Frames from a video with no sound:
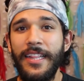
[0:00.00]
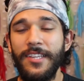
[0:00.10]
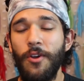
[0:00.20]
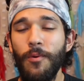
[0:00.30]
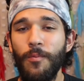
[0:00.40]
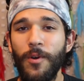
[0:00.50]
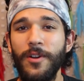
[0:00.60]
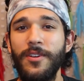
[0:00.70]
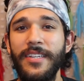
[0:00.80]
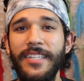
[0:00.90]
This whole
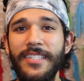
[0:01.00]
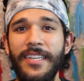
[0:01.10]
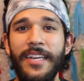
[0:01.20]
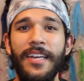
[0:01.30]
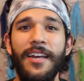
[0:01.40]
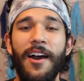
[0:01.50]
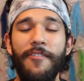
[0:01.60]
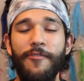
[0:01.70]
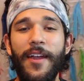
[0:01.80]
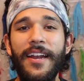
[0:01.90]
world is
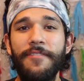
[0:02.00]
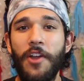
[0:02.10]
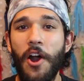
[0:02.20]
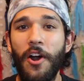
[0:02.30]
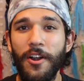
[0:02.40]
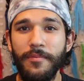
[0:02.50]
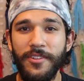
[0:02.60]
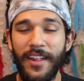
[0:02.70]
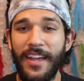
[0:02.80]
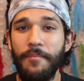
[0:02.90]
afraid of carbs.
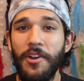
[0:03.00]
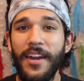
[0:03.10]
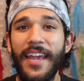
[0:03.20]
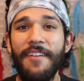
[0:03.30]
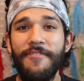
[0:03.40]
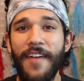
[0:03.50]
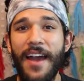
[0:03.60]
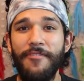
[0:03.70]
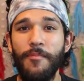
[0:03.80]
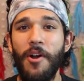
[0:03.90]
They're like, I'm gonna get
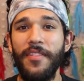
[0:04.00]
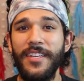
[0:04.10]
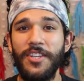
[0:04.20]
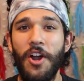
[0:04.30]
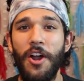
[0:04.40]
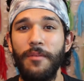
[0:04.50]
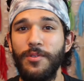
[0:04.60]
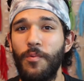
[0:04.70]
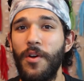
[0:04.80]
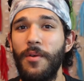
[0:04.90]
fat from all these
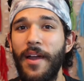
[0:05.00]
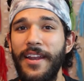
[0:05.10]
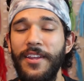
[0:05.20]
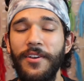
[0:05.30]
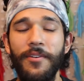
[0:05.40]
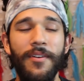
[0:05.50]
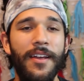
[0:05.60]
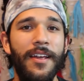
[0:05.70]
carbs. What do I do?